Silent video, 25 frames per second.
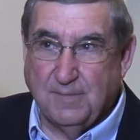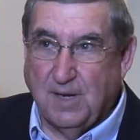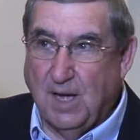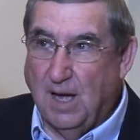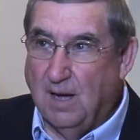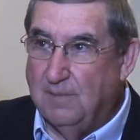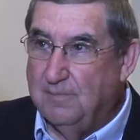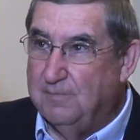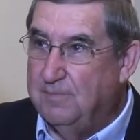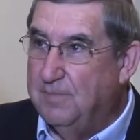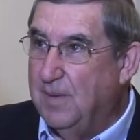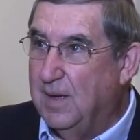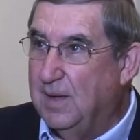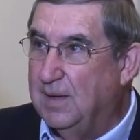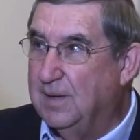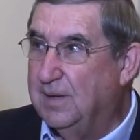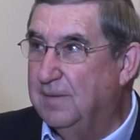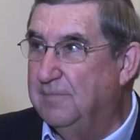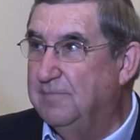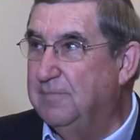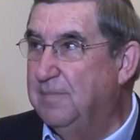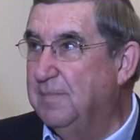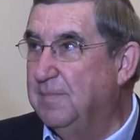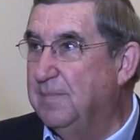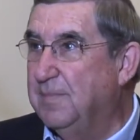a,
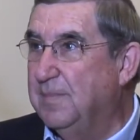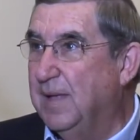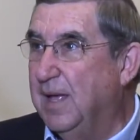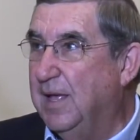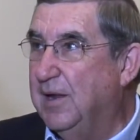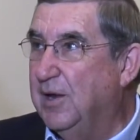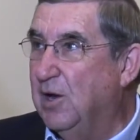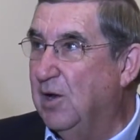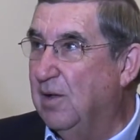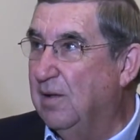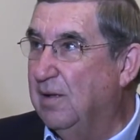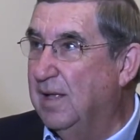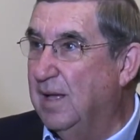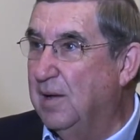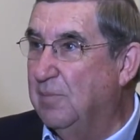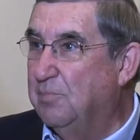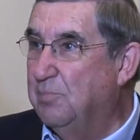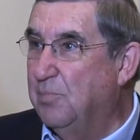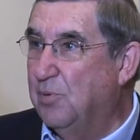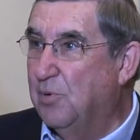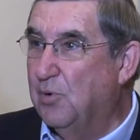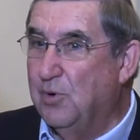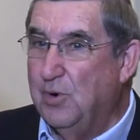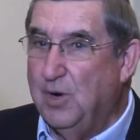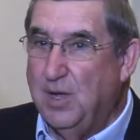a, a
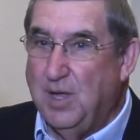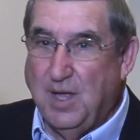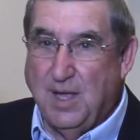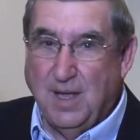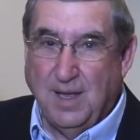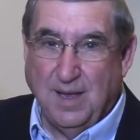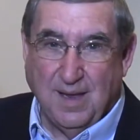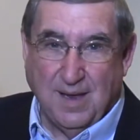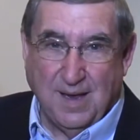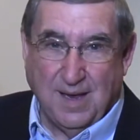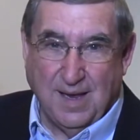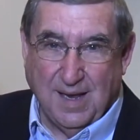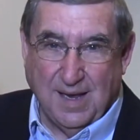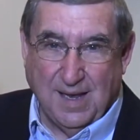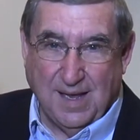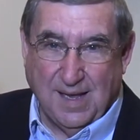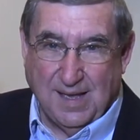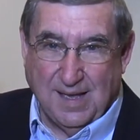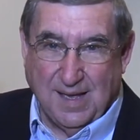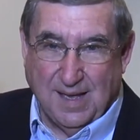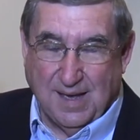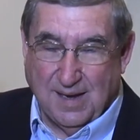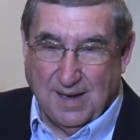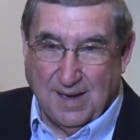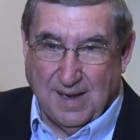pre
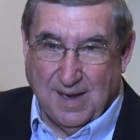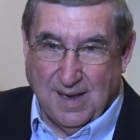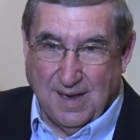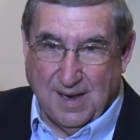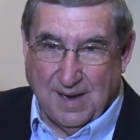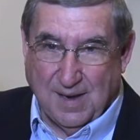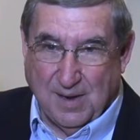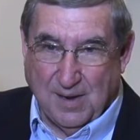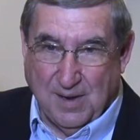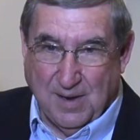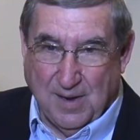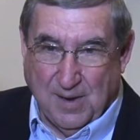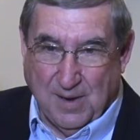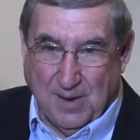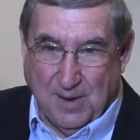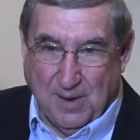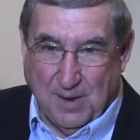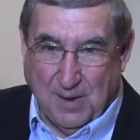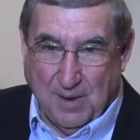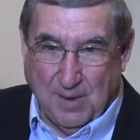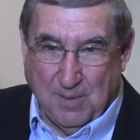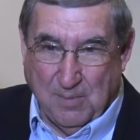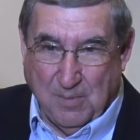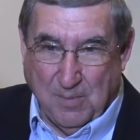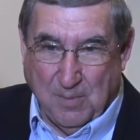
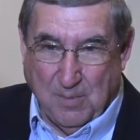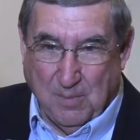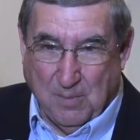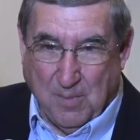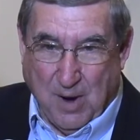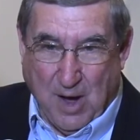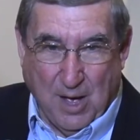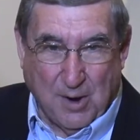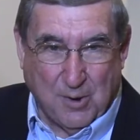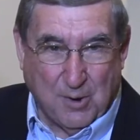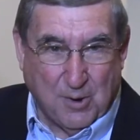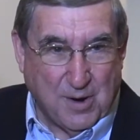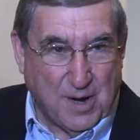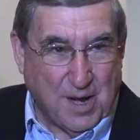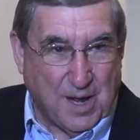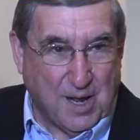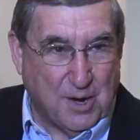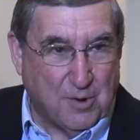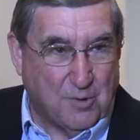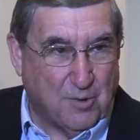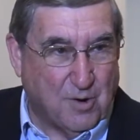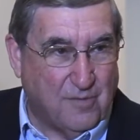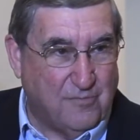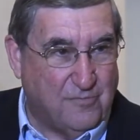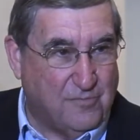uh, modern
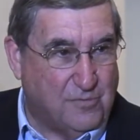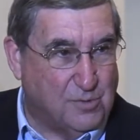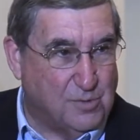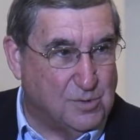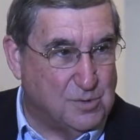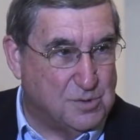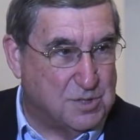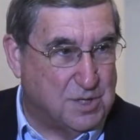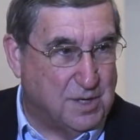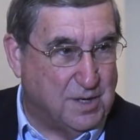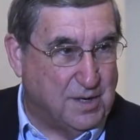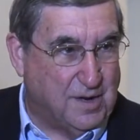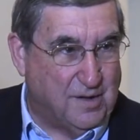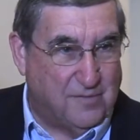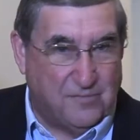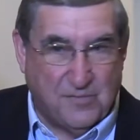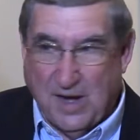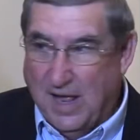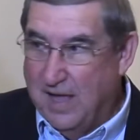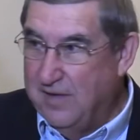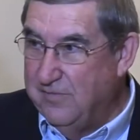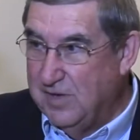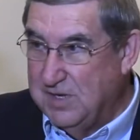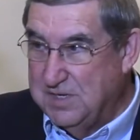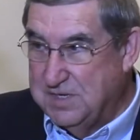era version of
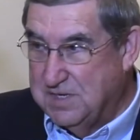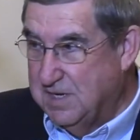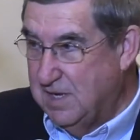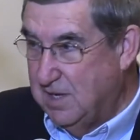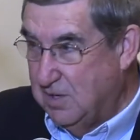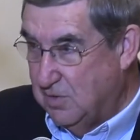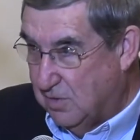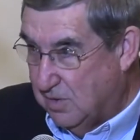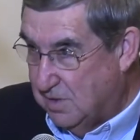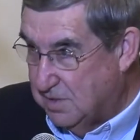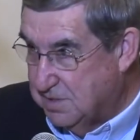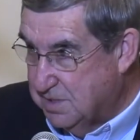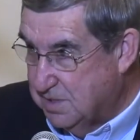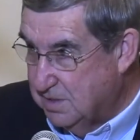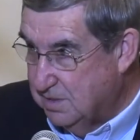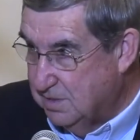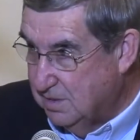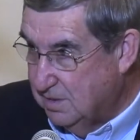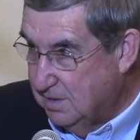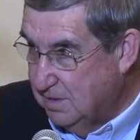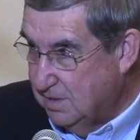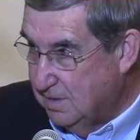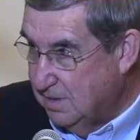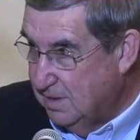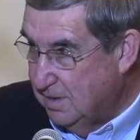Navy SEALs
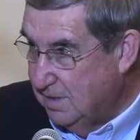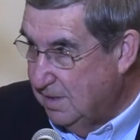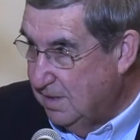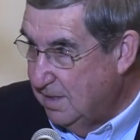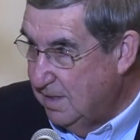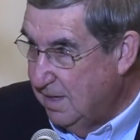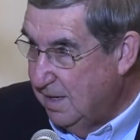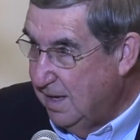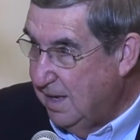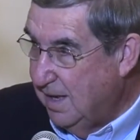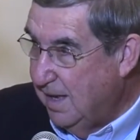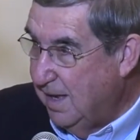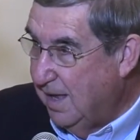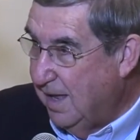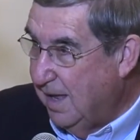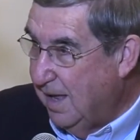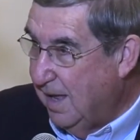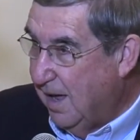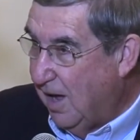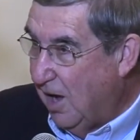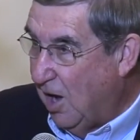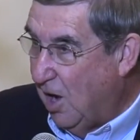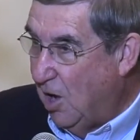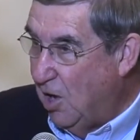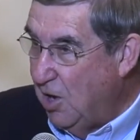
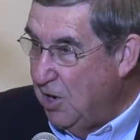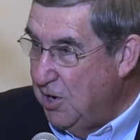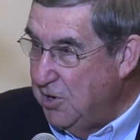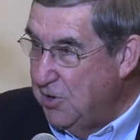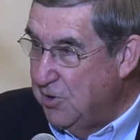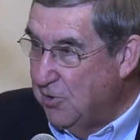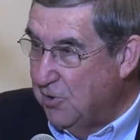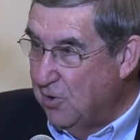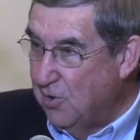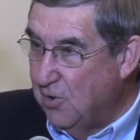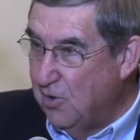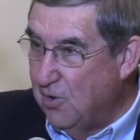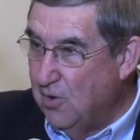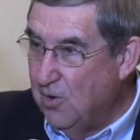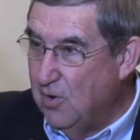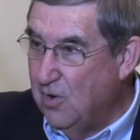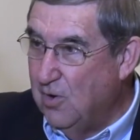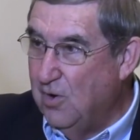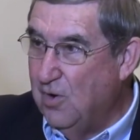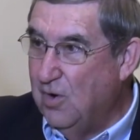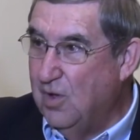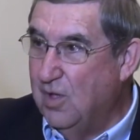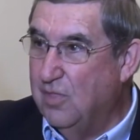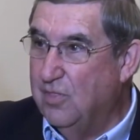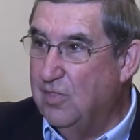under
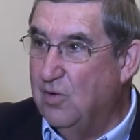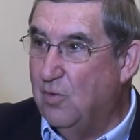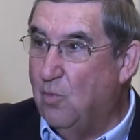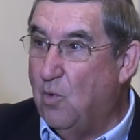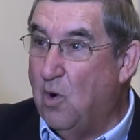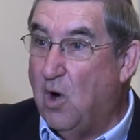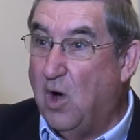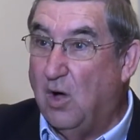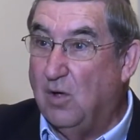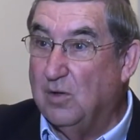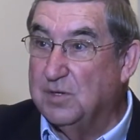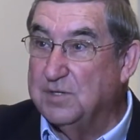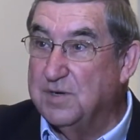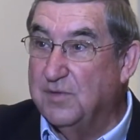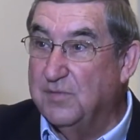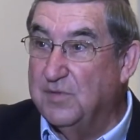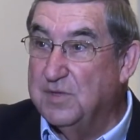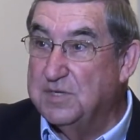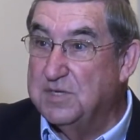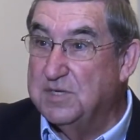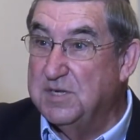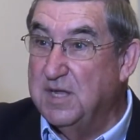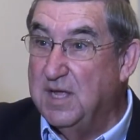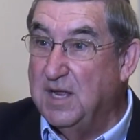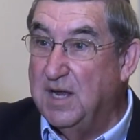the walls of the
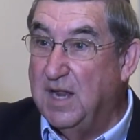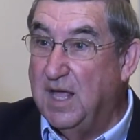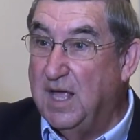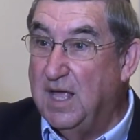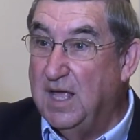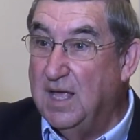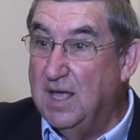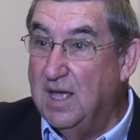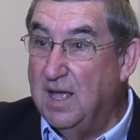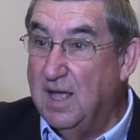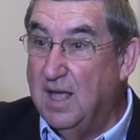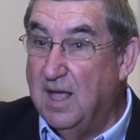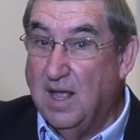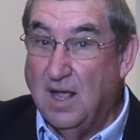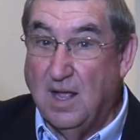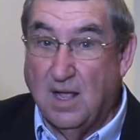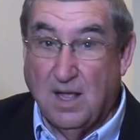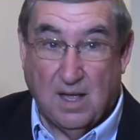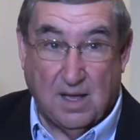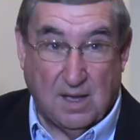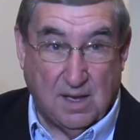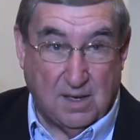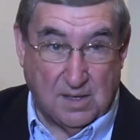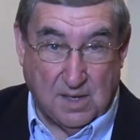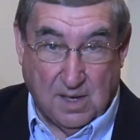city
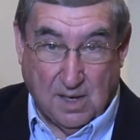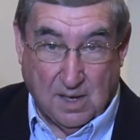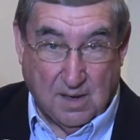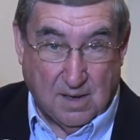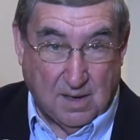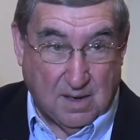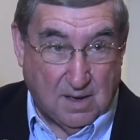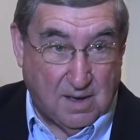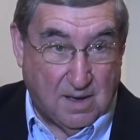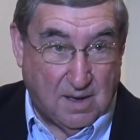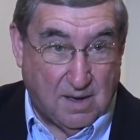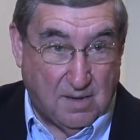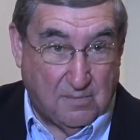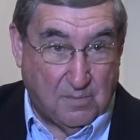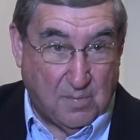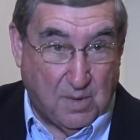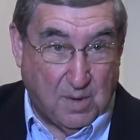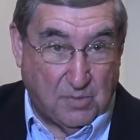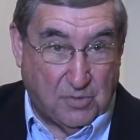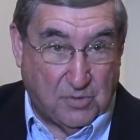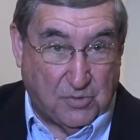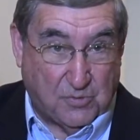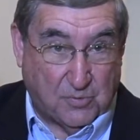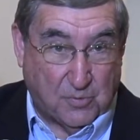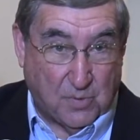uh,
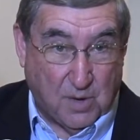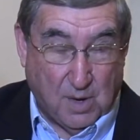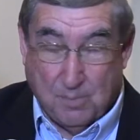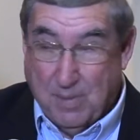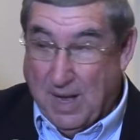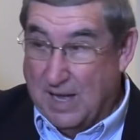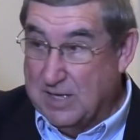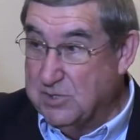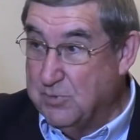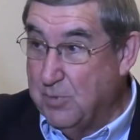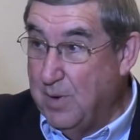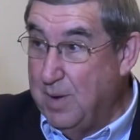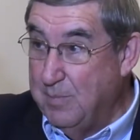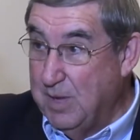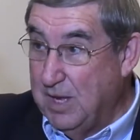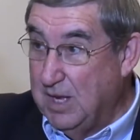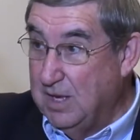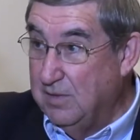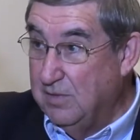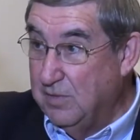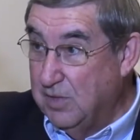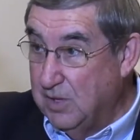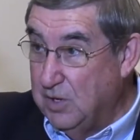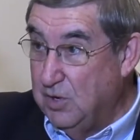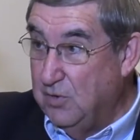by swimming
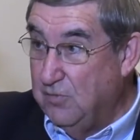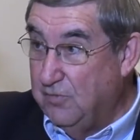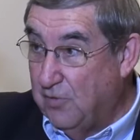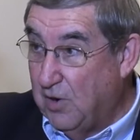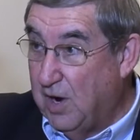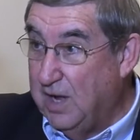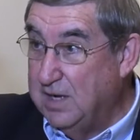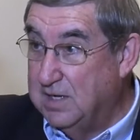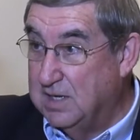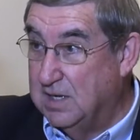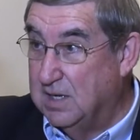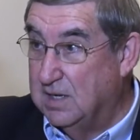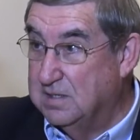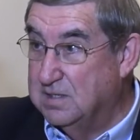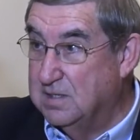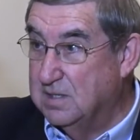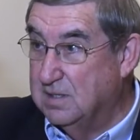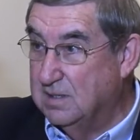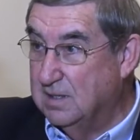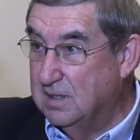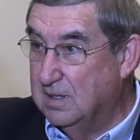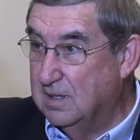the Euphrates.